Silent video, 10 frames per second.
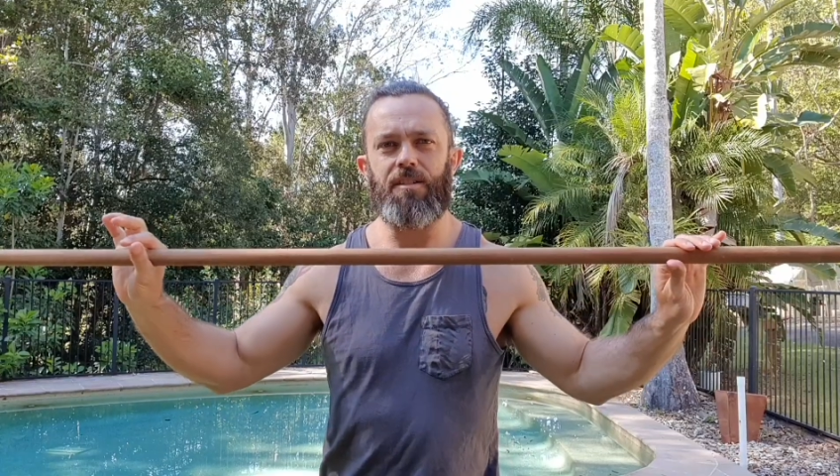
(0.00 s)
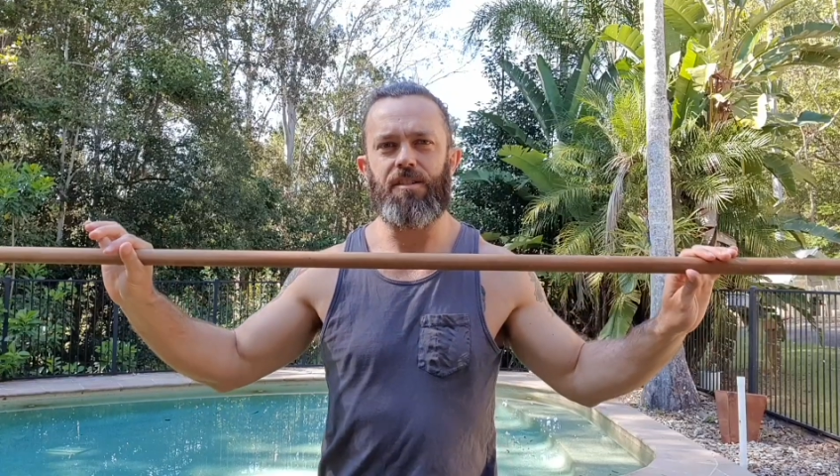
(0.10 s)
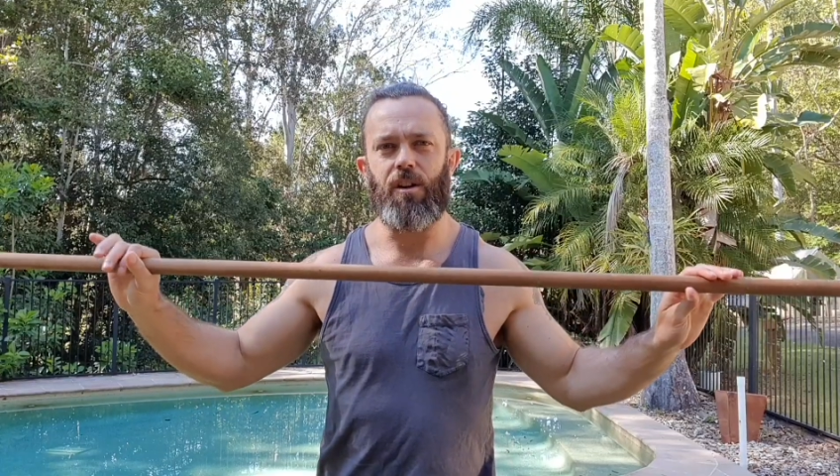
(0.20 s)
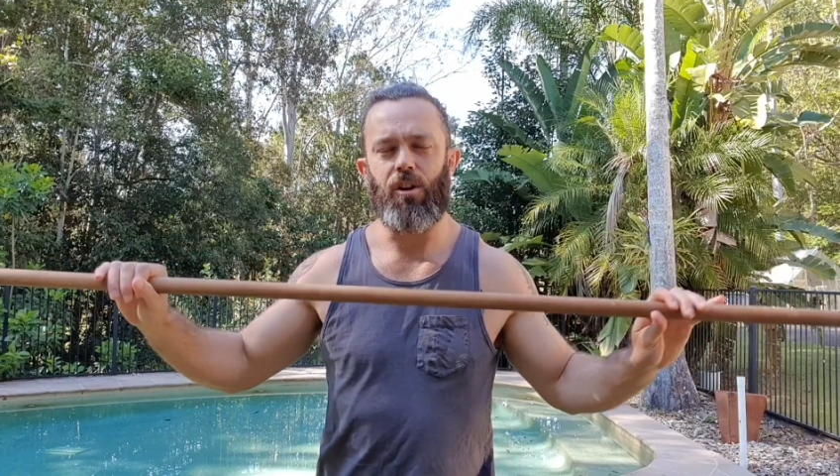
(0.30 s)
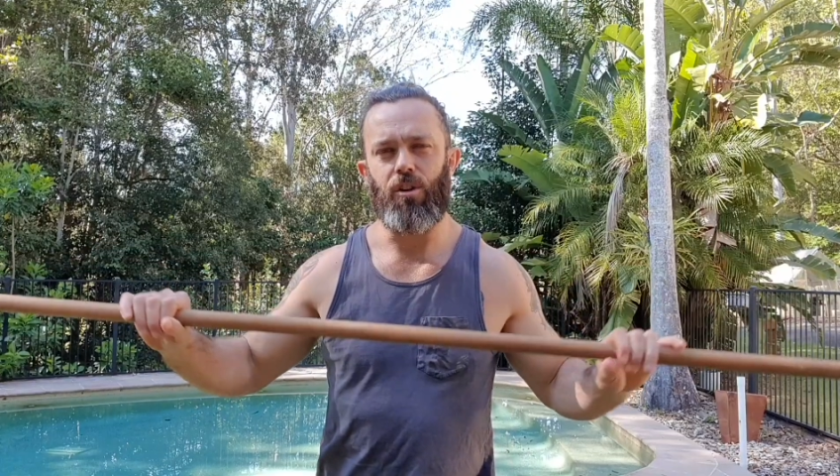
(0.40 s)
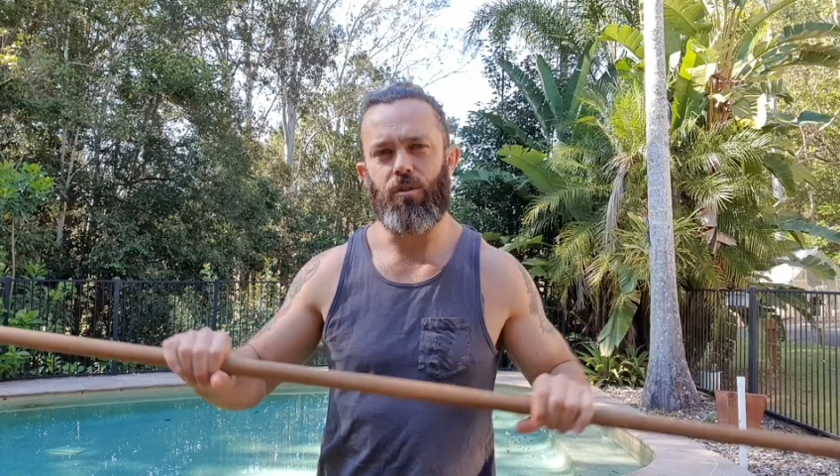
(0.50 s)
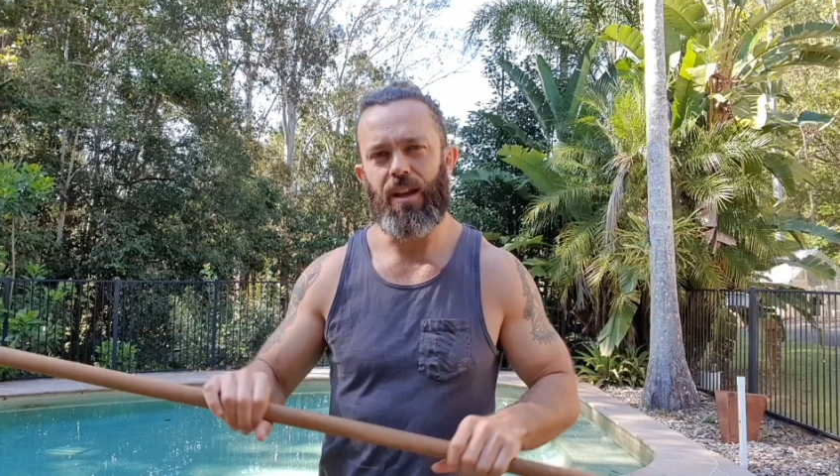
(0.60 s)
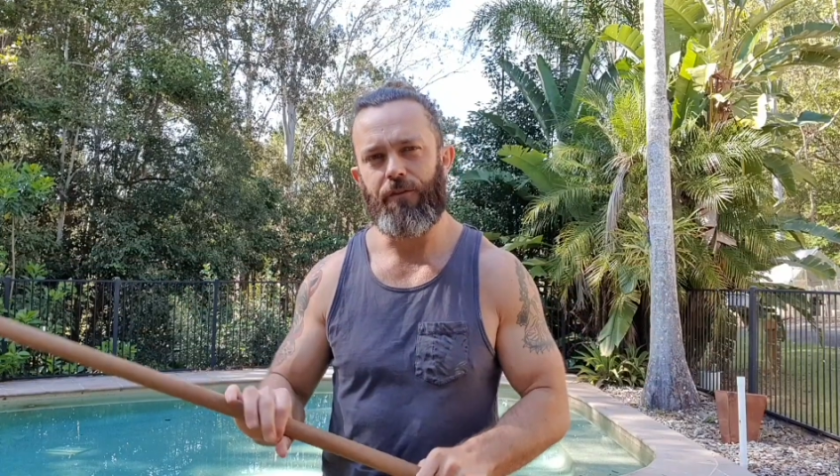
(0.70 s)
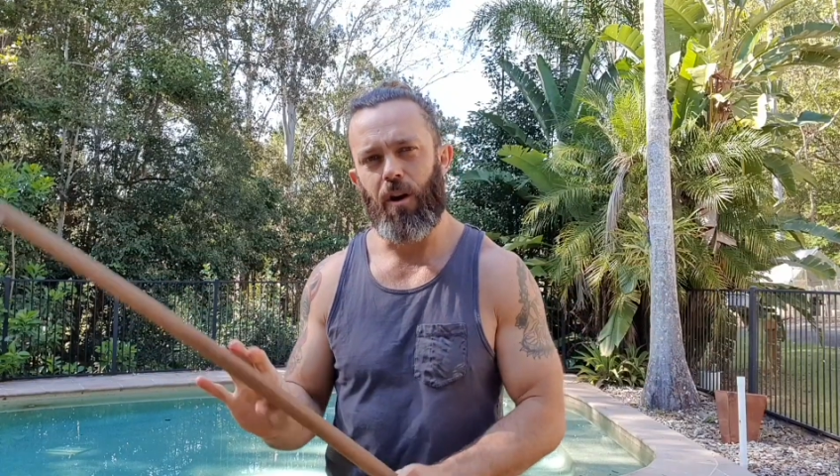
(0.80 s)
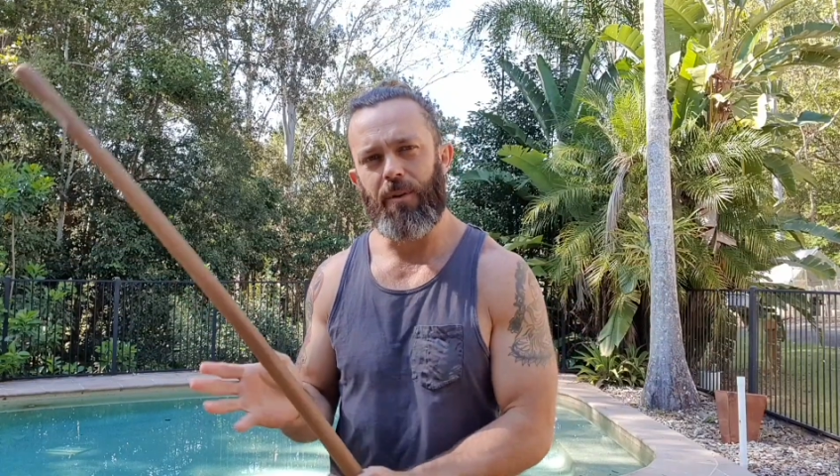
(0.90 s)
So
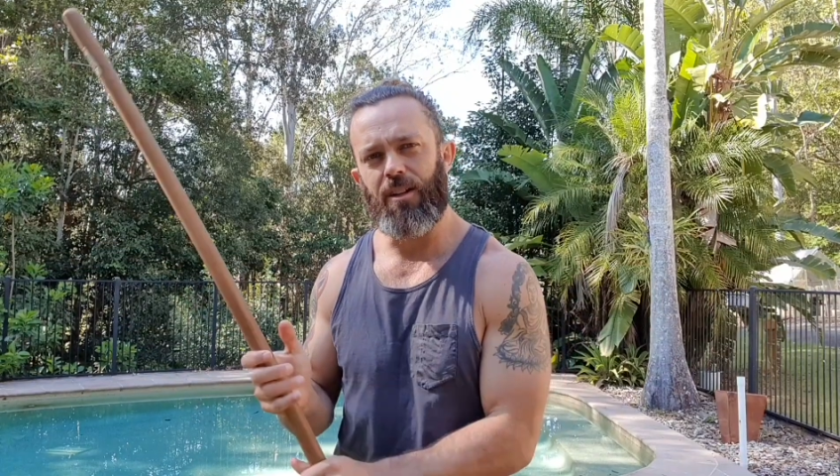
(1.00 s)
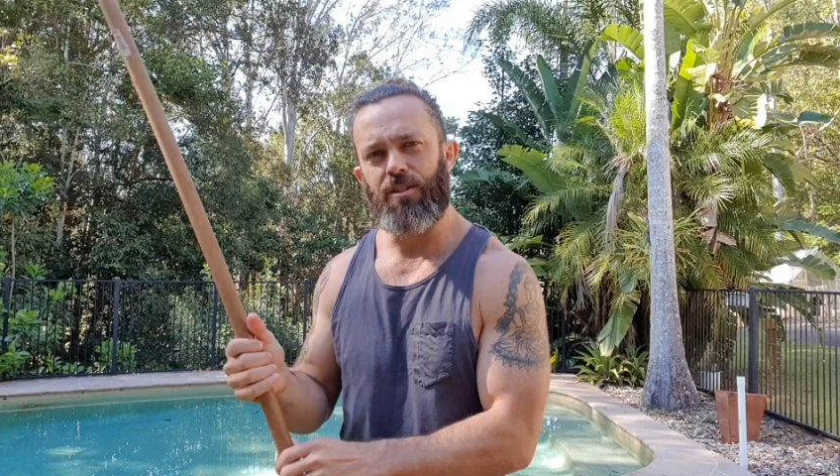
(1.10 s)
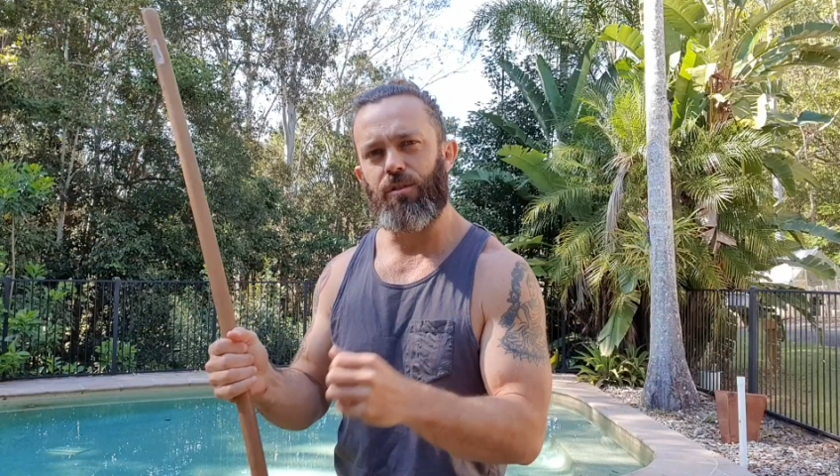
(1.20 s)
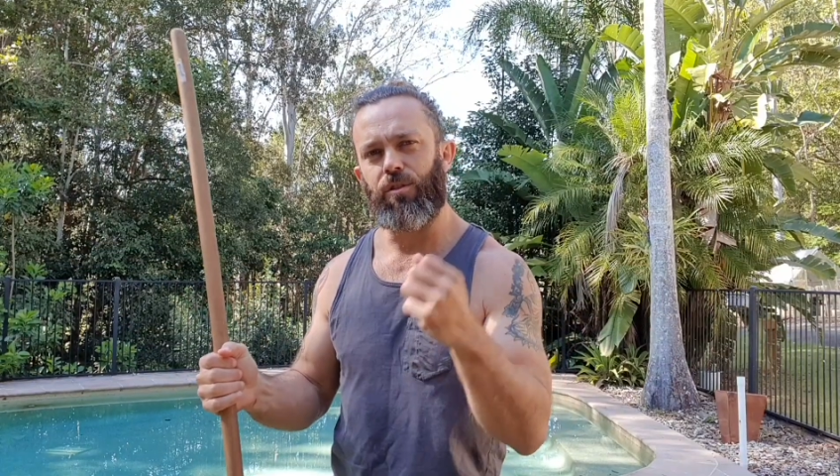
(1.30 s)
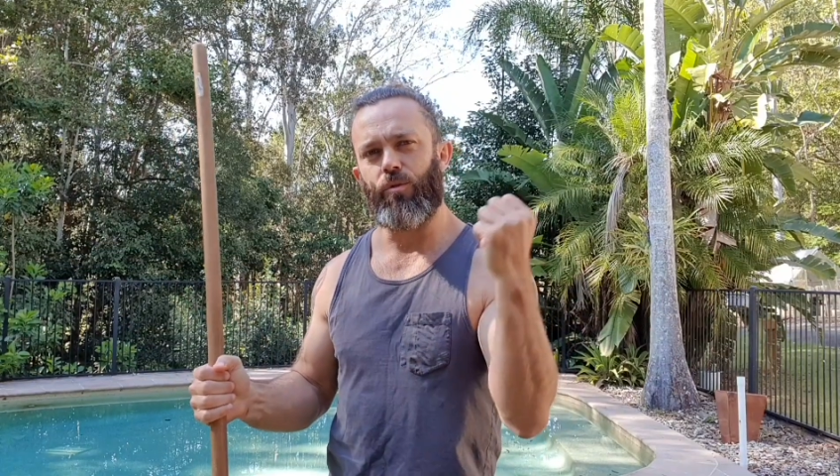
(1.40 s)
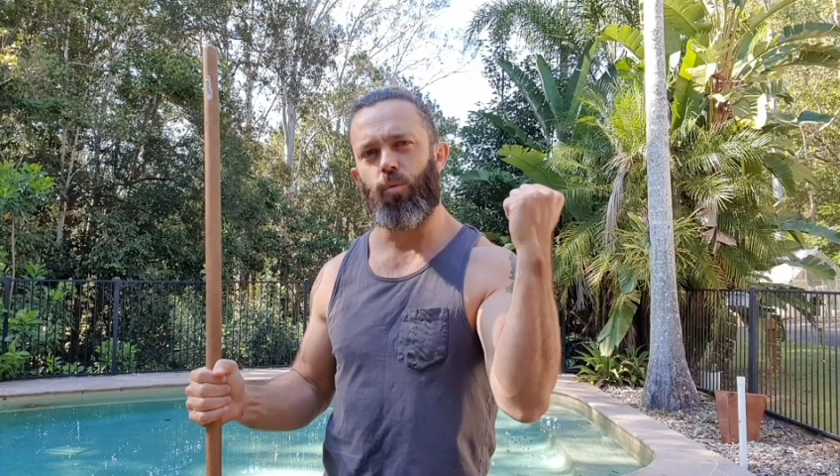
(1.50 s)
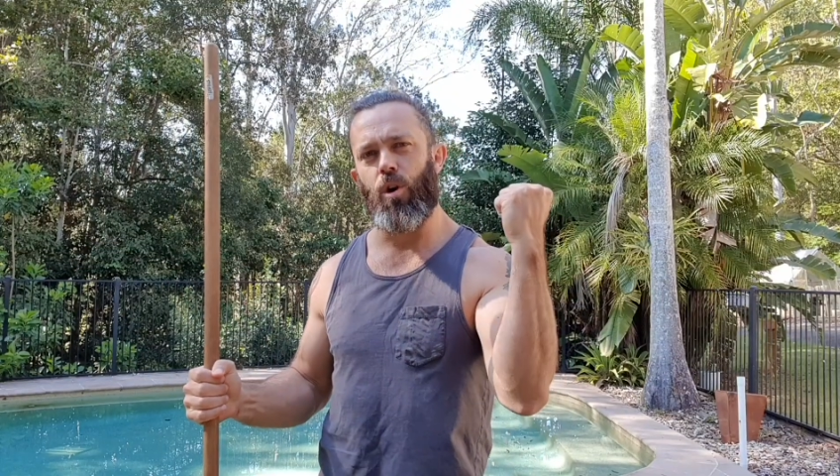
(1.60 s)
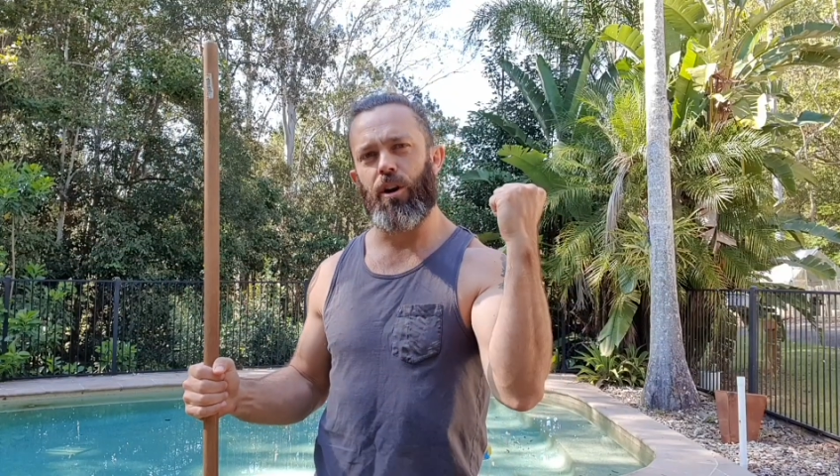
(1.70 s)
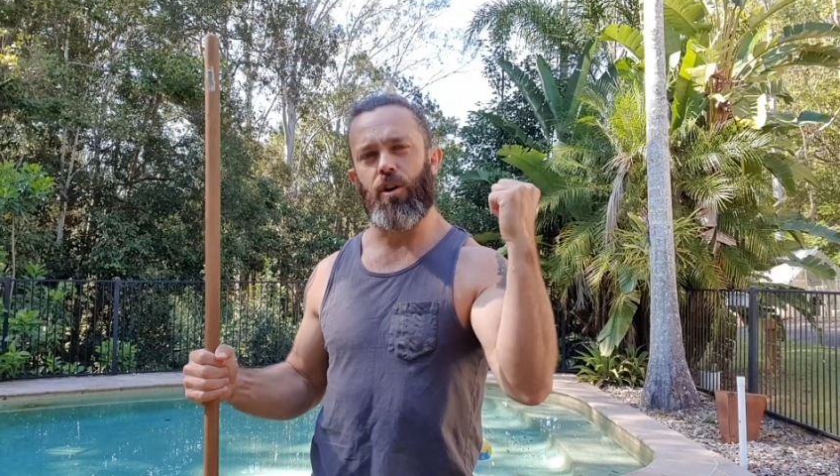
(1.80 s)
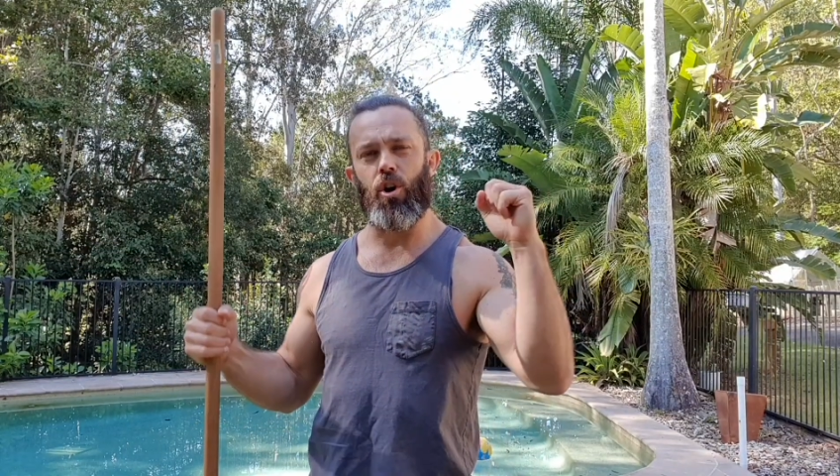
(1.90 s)
if I'm going to do work